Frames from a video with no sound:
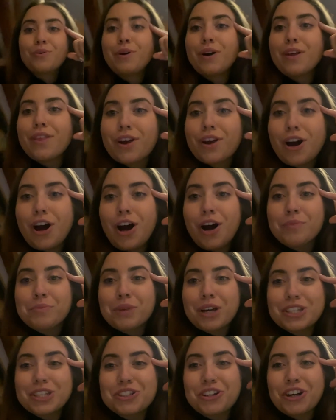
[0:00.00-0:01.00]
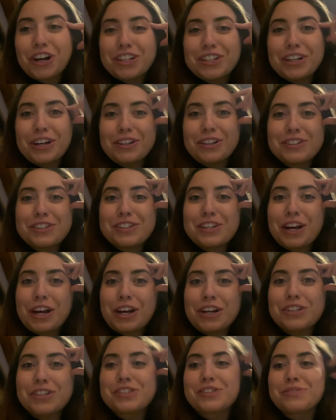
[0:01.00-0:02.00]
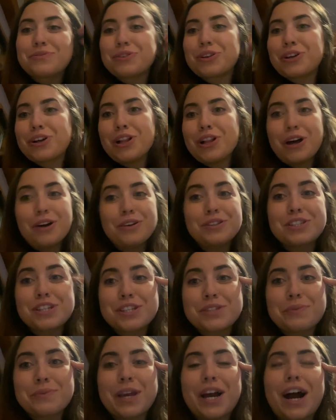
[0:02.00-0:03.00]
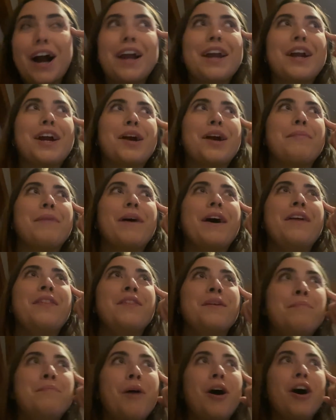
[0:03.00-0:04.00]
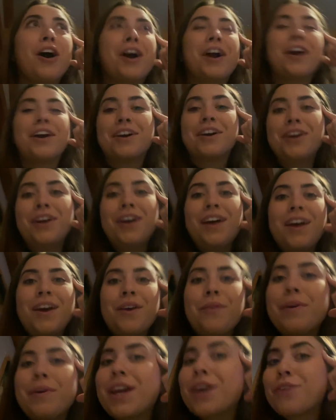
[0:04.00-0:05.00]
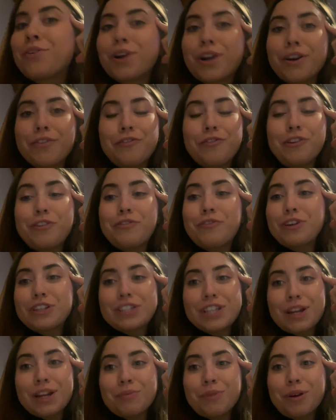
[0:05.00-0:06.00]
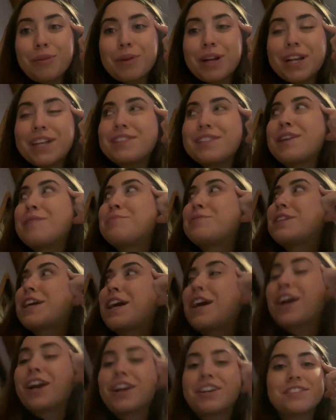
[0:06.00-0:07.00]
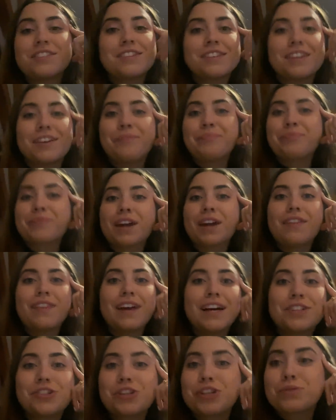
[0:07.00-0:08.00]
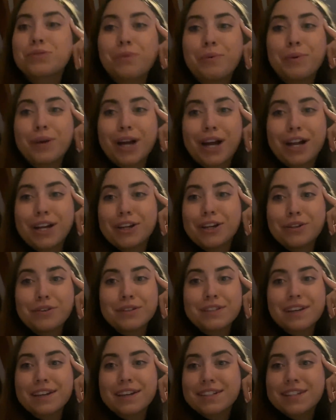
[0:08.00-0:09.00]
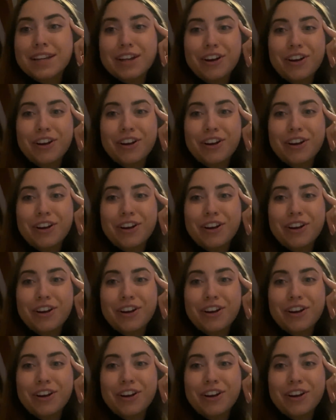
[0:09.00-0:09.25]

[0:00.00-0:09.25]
Well, the calm restaurant downstairs closed as we got here, but the bar, we can order food for ten more minutes upstairs, and that's just what we got to do. It's like ten